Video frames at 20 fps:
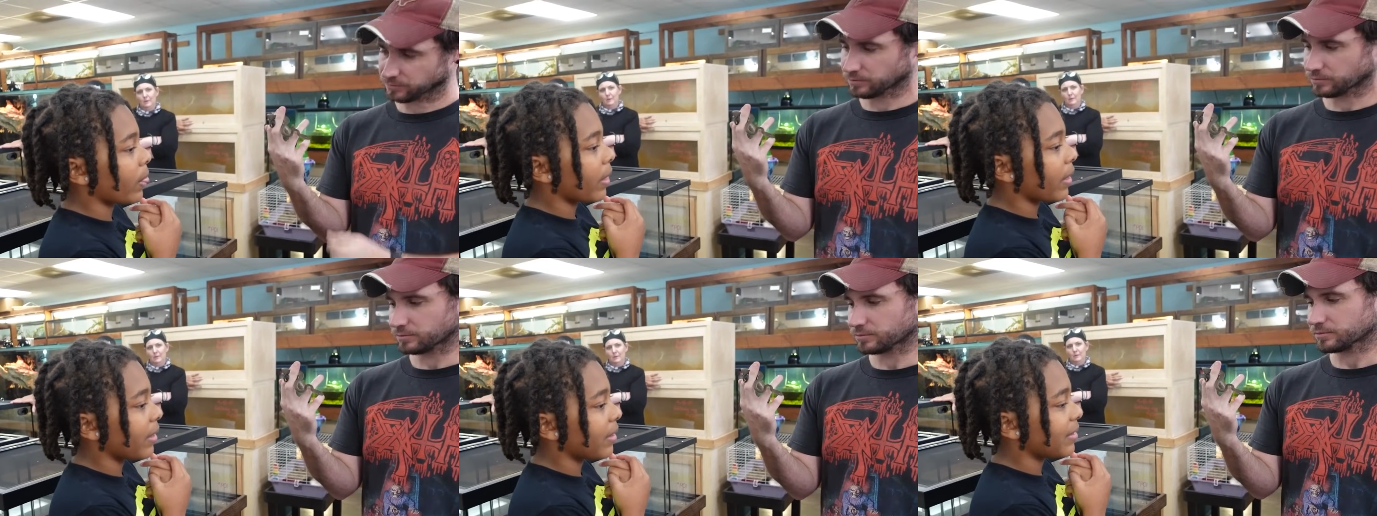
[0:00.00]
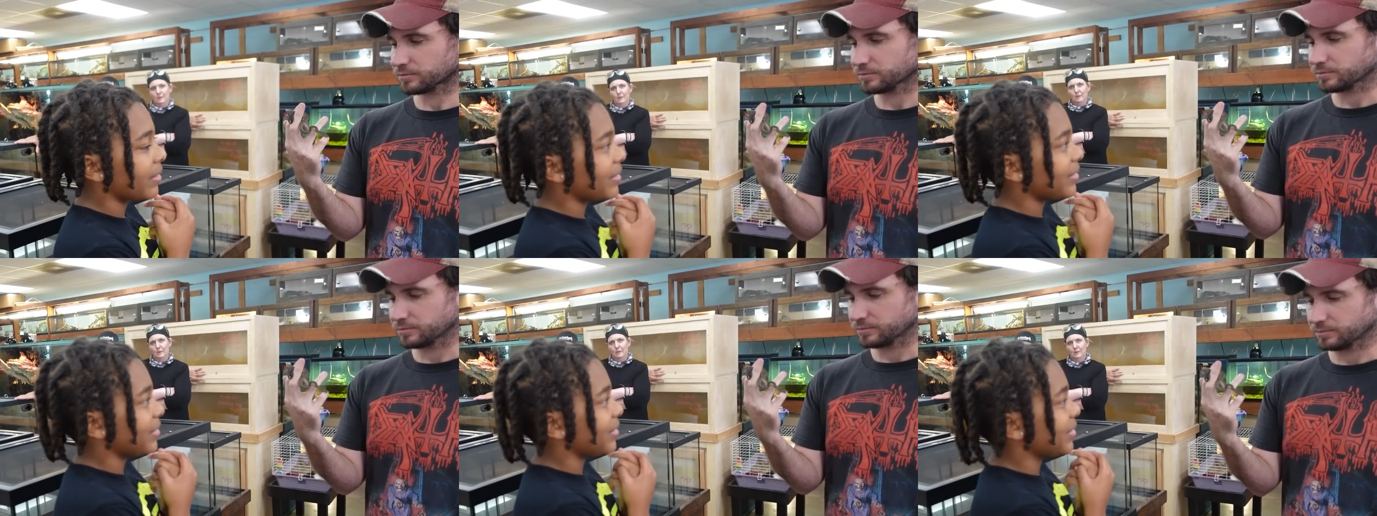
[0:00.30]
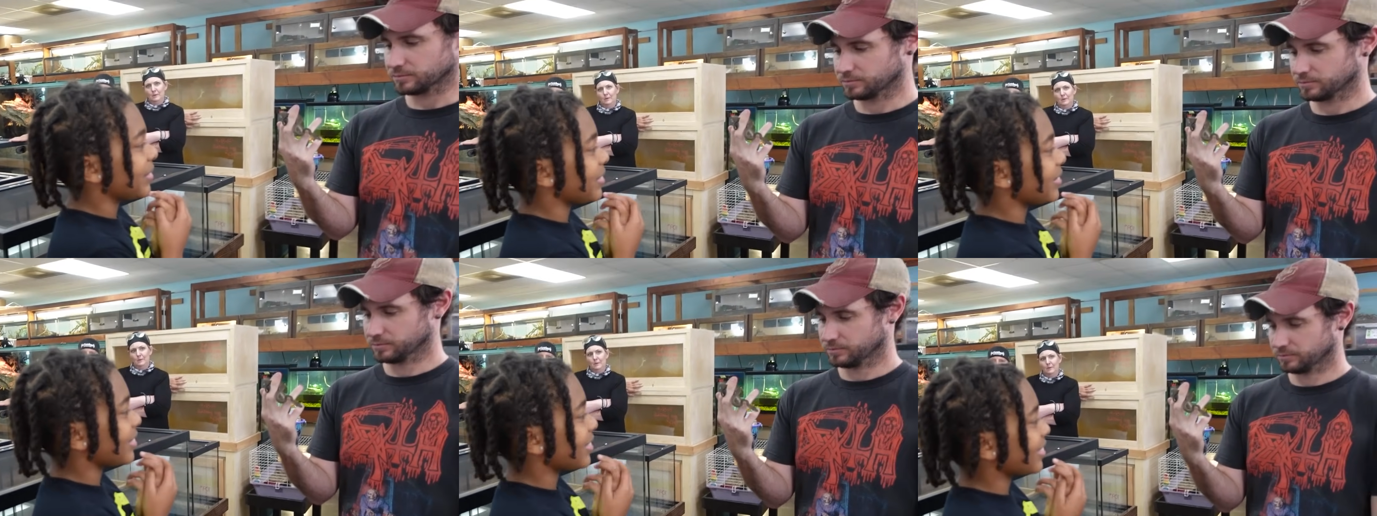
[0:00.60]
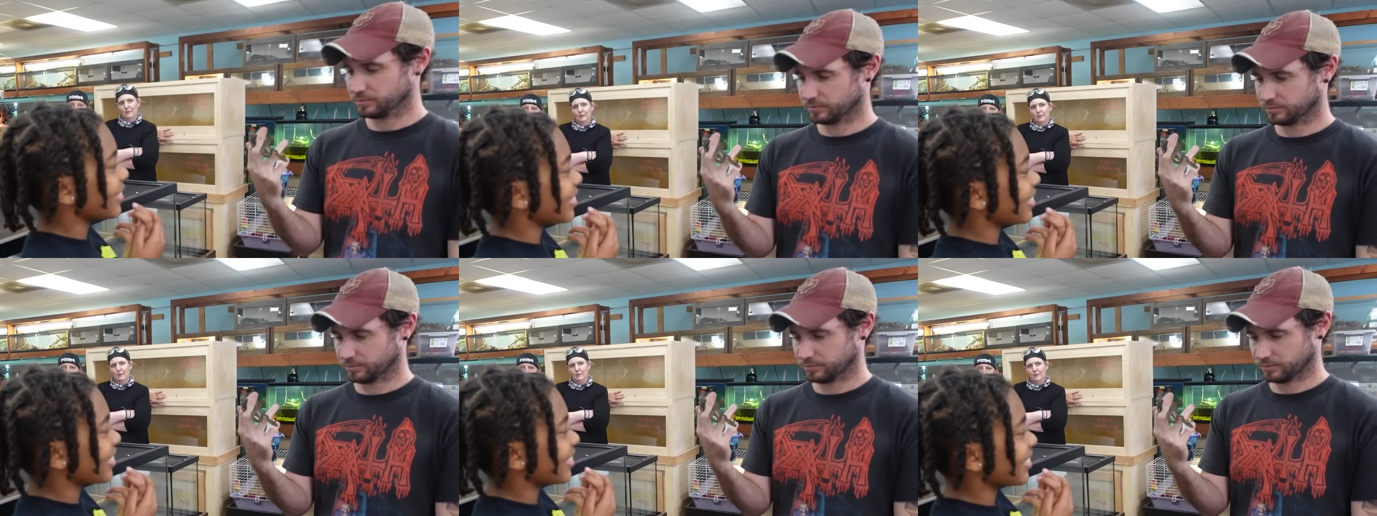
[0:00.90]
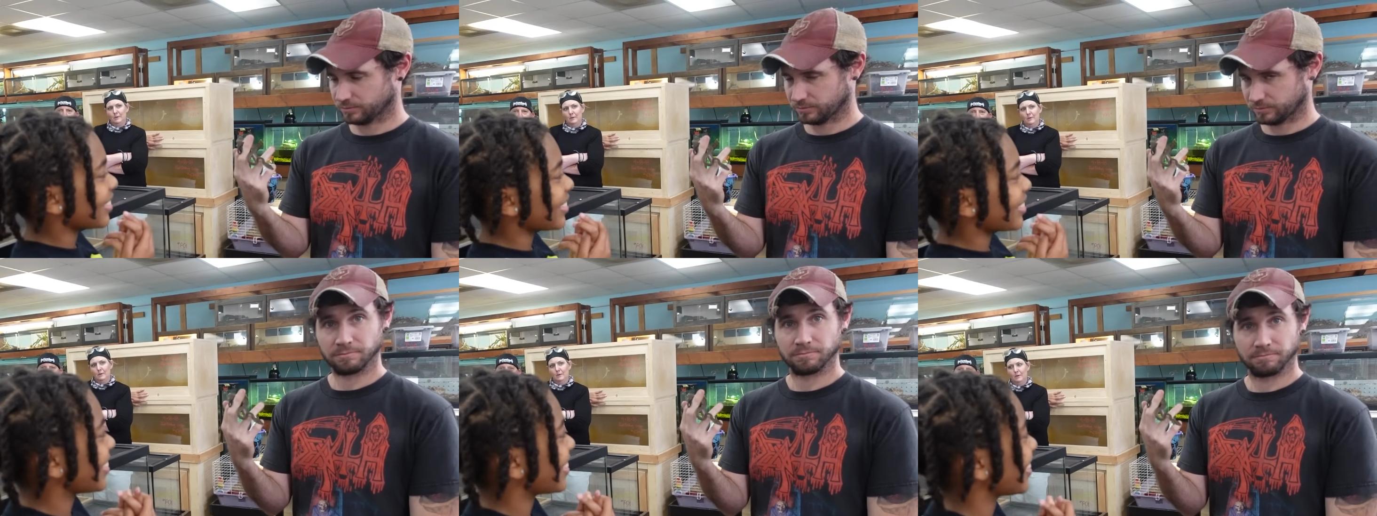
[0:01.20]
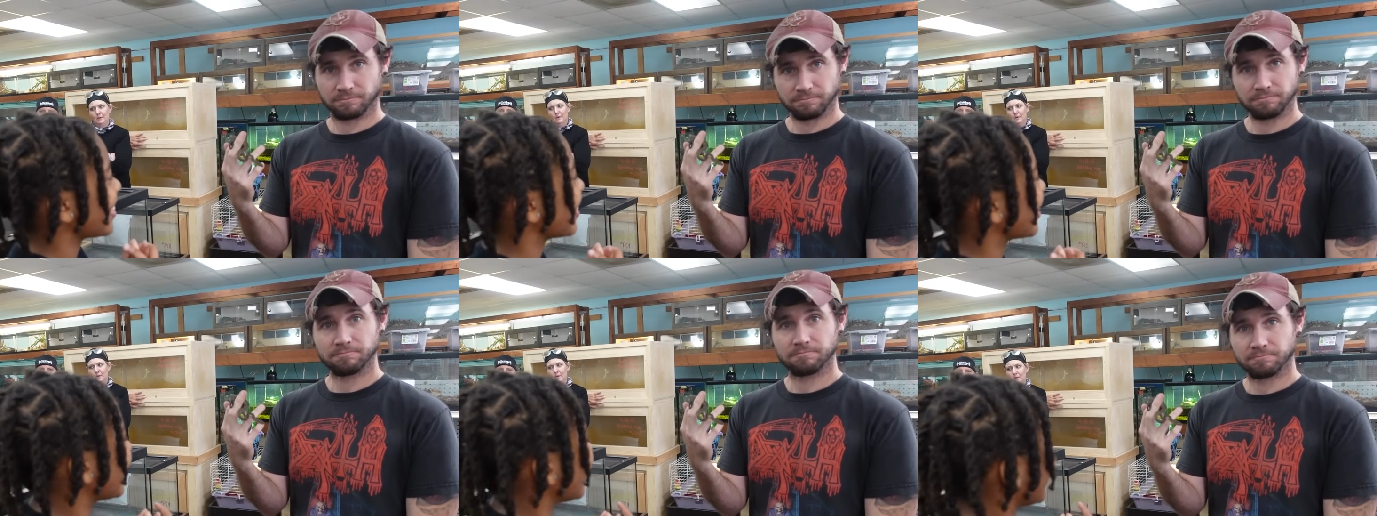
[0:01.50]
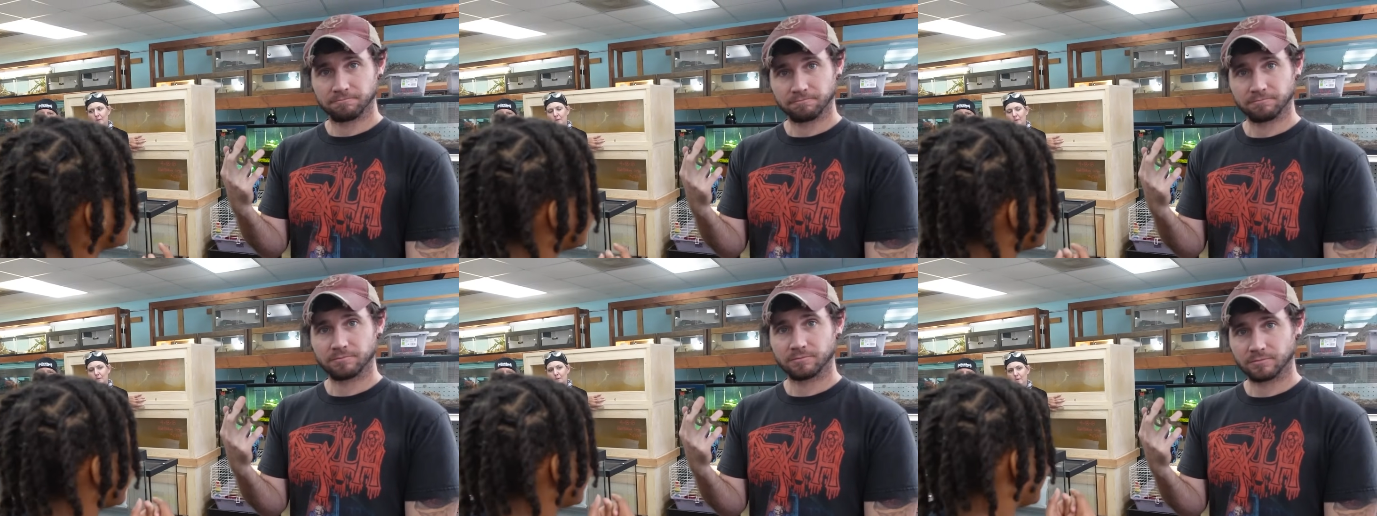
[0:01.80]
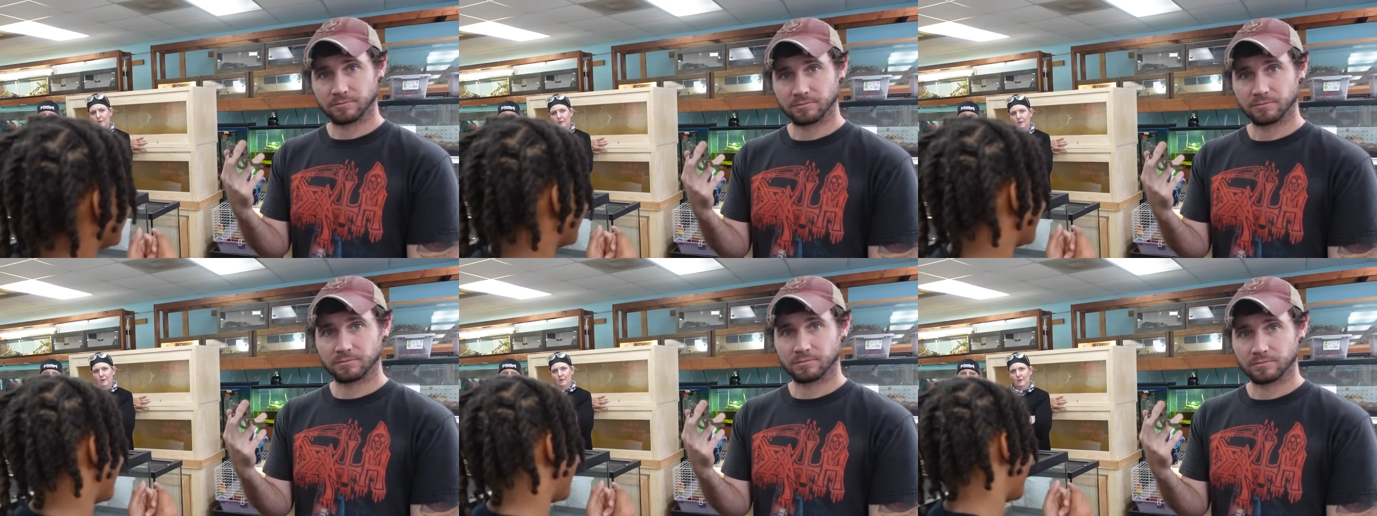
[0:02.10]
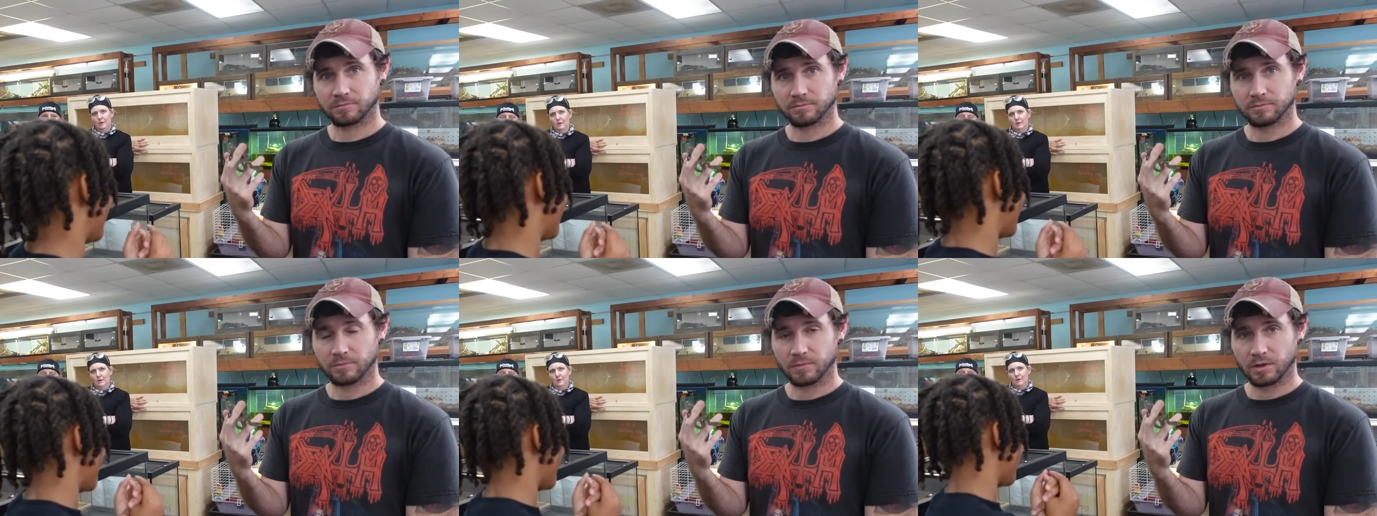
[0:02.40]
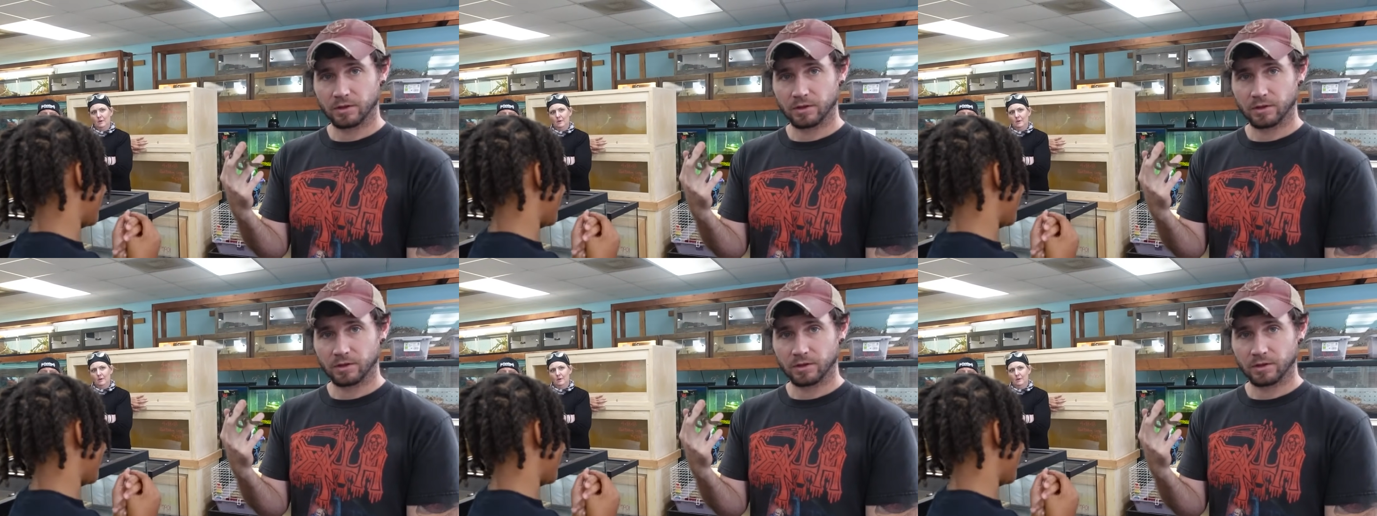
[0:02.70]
I've never seen. I've never. Uh, where are they from?